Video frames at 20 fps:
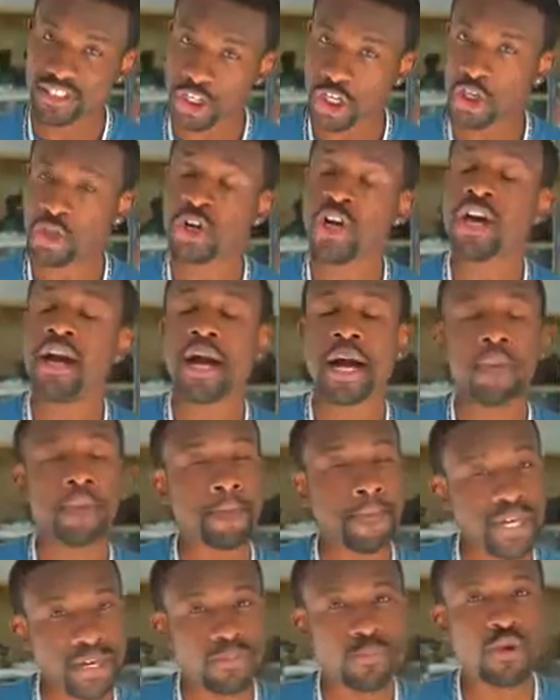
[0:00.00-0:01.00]
So a
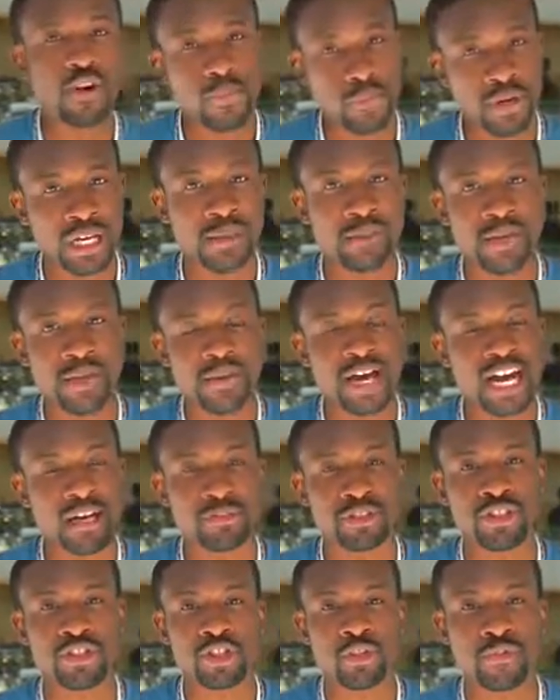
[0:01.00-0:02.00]
bit more premium
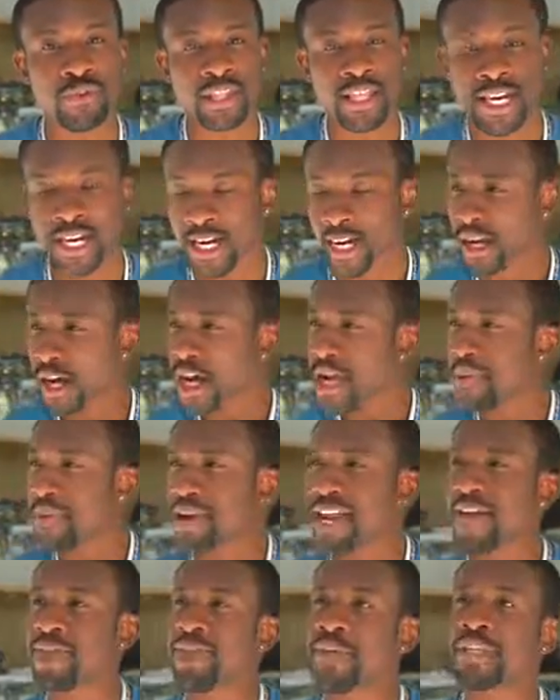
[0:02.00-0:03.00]
options over there,
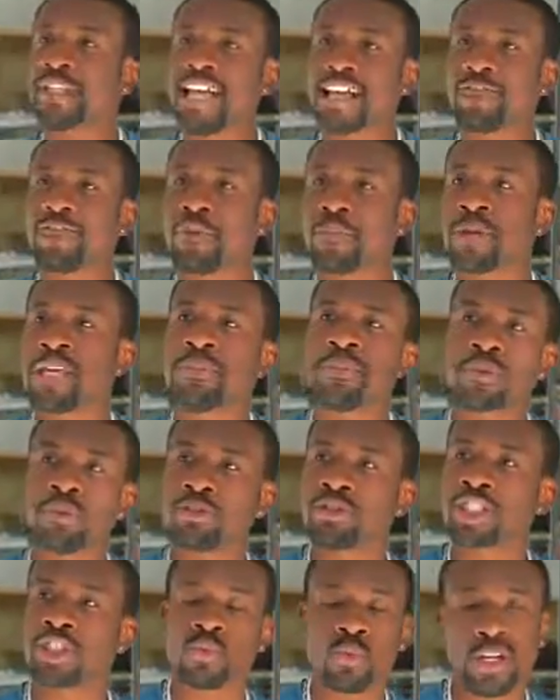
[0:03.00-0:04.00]
but I feel like for people
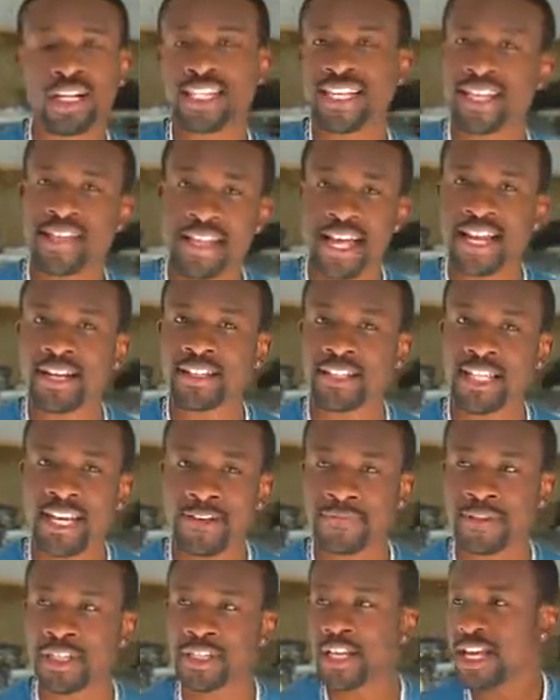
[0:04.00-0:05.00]
who just want to get that
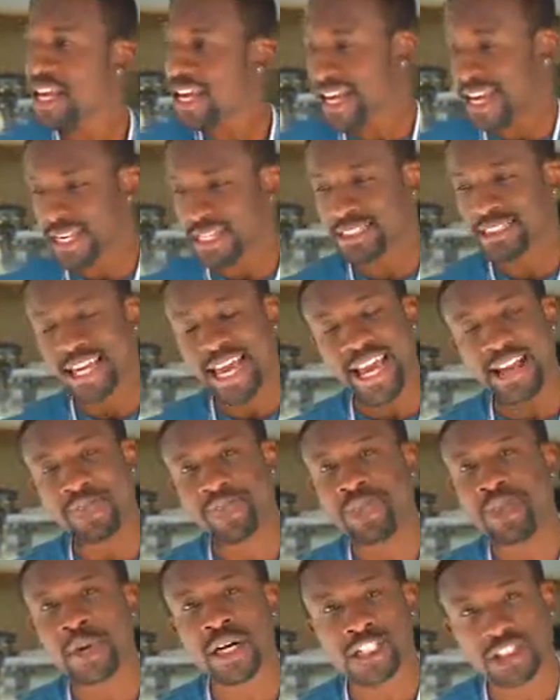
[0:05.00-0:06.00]
11, it is a
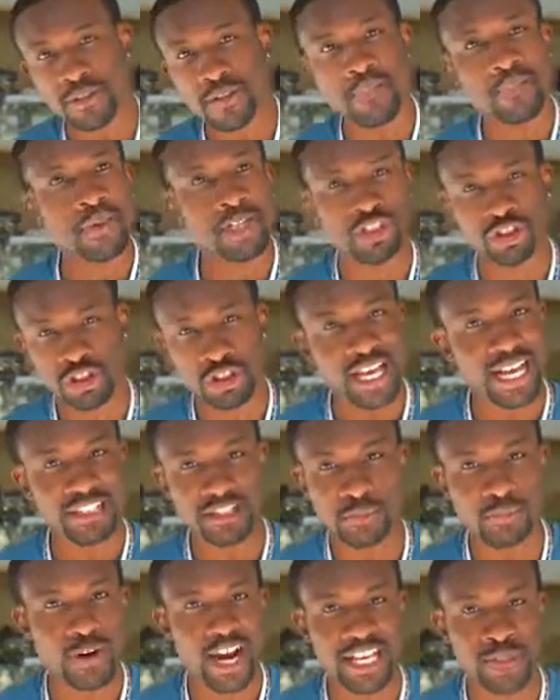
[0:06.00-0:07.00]
much
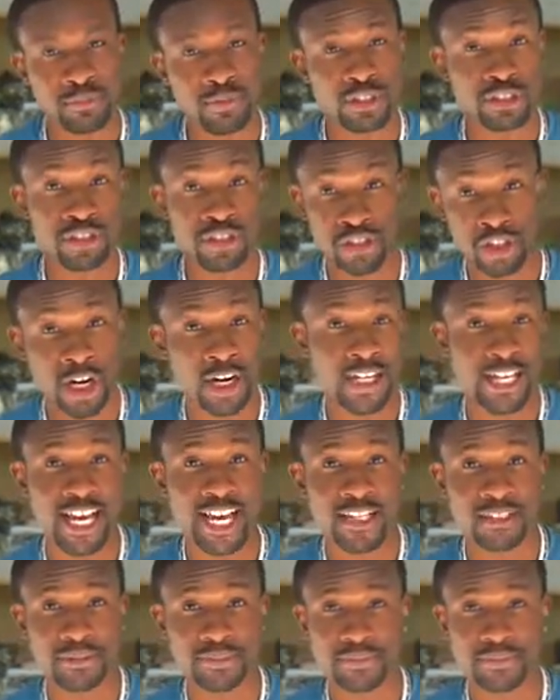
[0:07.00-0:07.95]
nicer price point to start at.